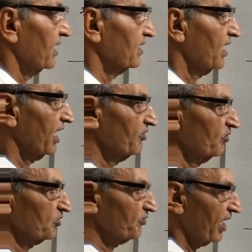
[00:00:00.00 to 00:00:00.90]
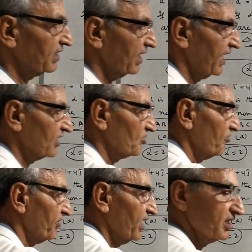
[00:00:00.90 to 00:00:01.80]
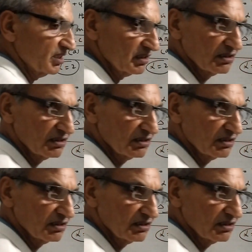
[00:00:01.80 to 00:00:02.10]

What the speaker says: A. I would find the length of AD.